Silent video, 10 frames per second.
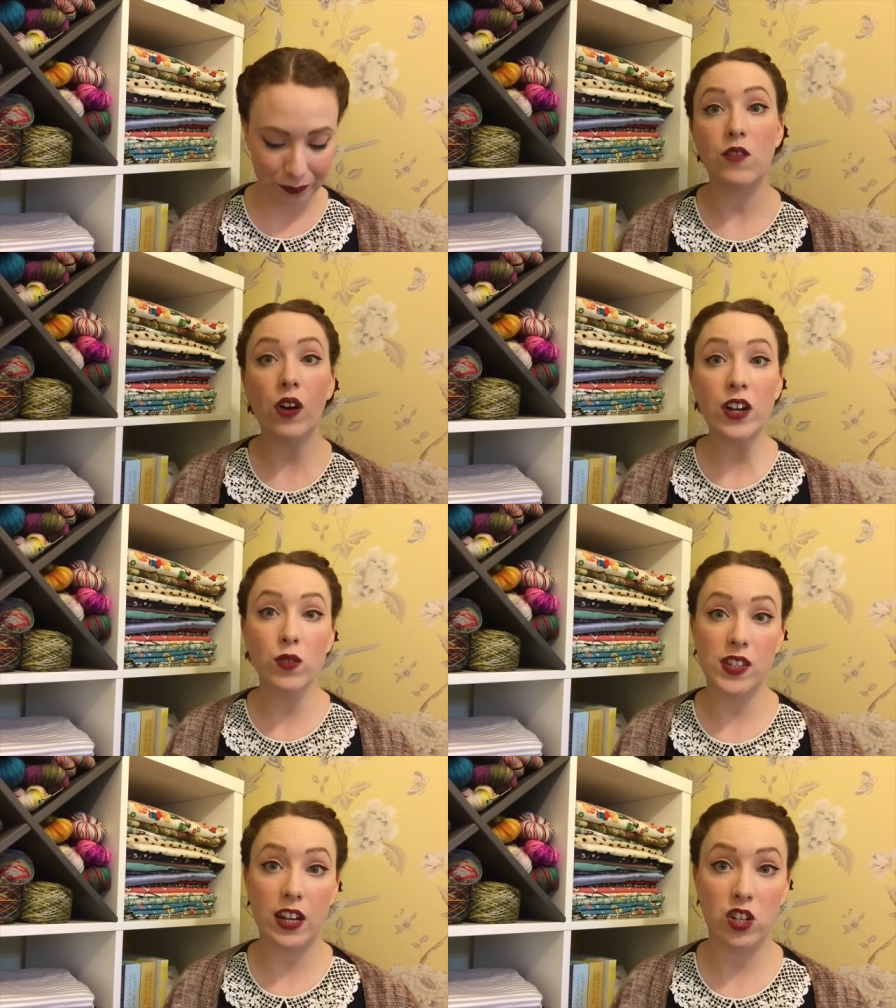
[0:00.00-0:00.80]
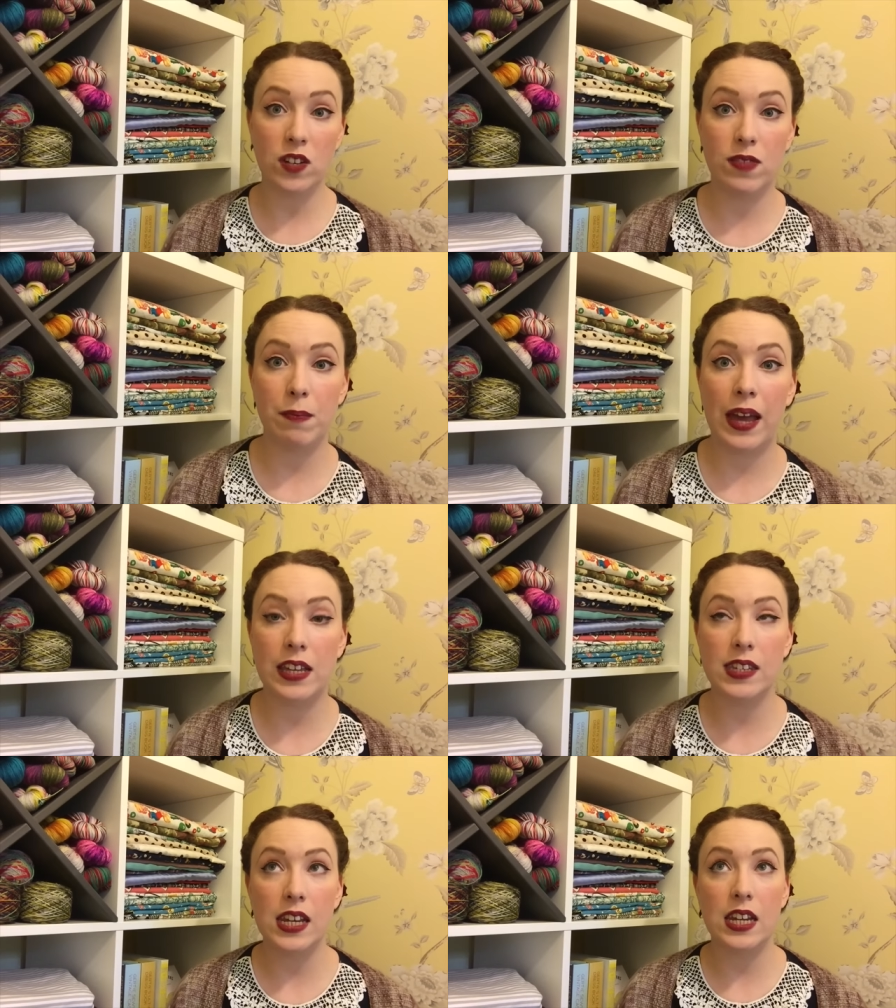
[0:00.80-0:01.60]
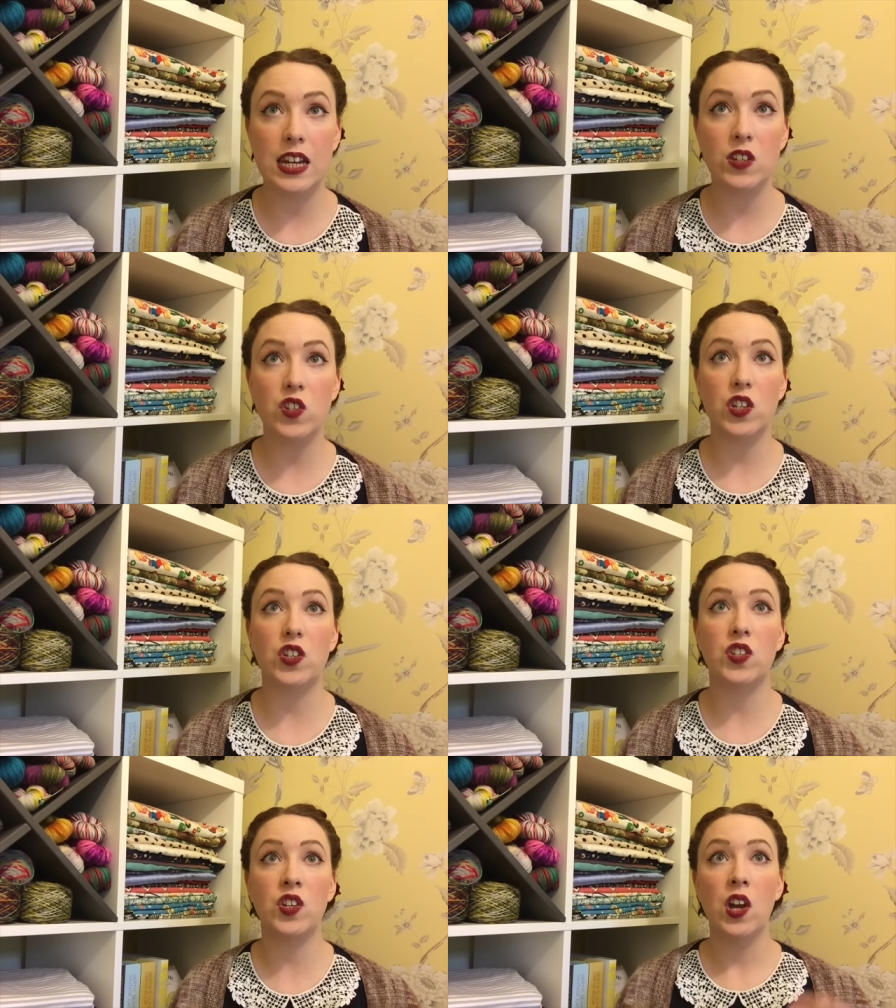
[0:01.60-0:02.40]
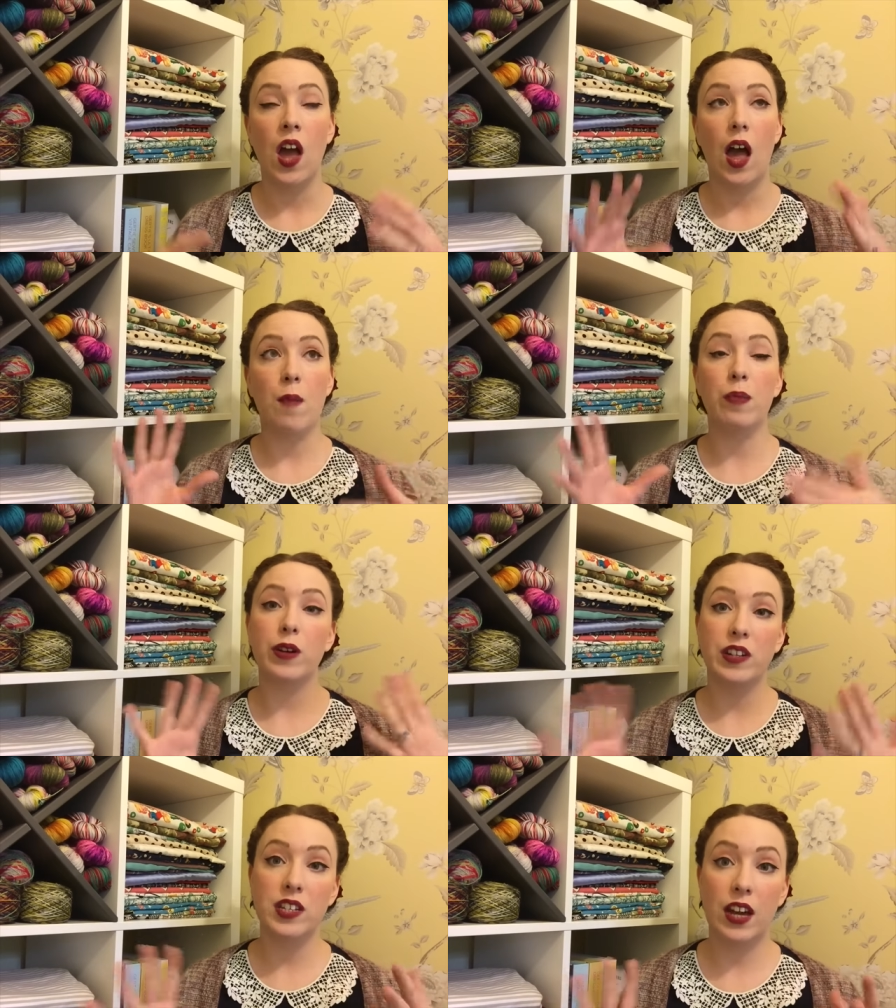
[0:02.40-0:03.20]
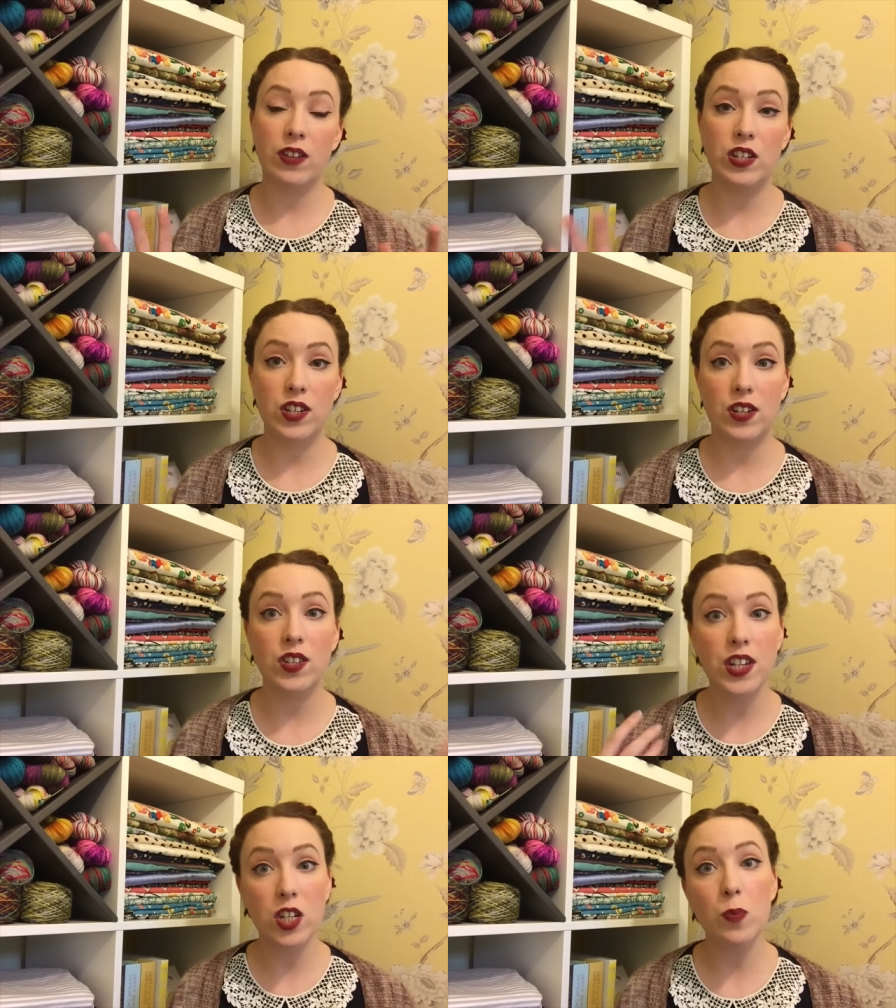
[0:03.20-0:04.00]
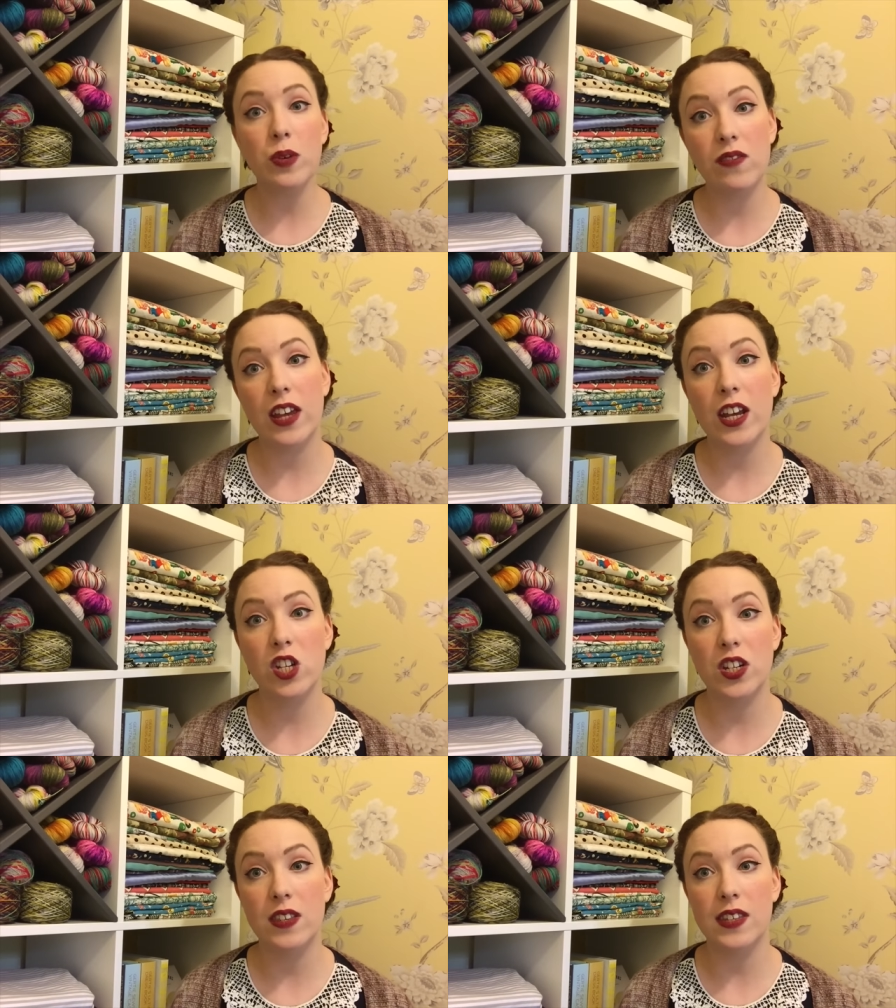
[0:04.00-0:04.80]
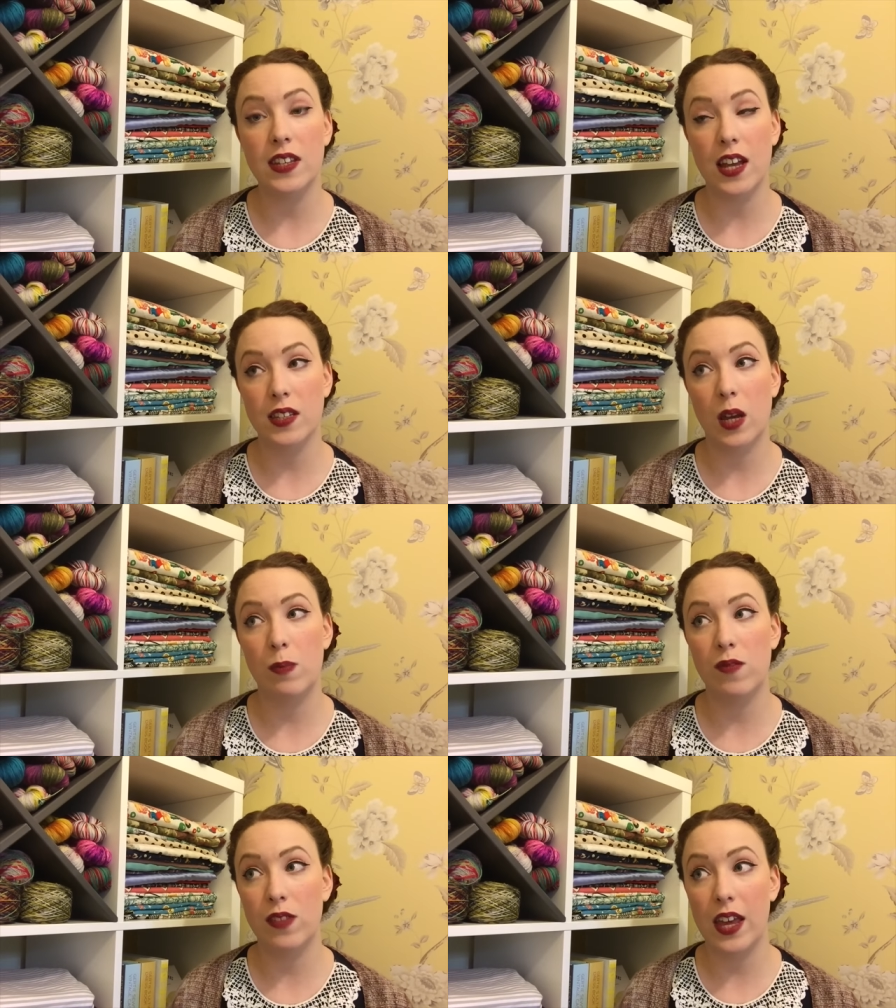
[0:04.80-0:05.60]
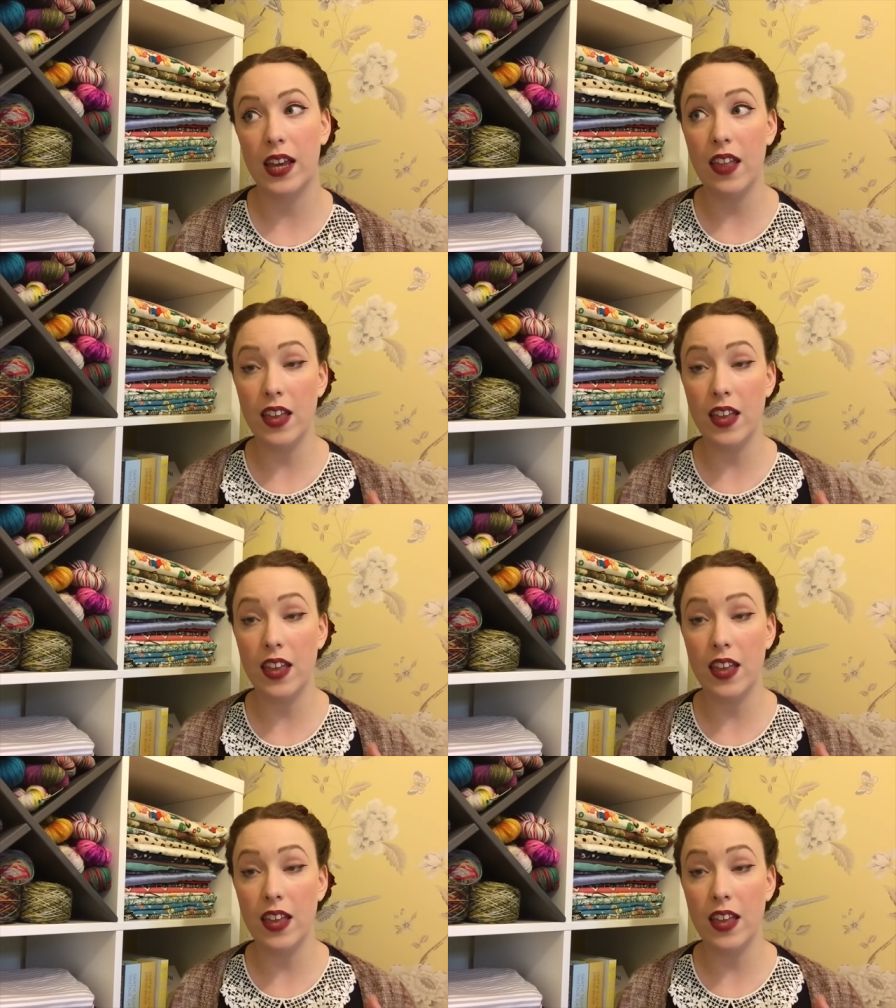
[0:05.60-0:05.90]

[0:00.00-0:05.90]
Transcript: The final section of the magazine is just um, broken down into stitch abbreviations and that type of thing,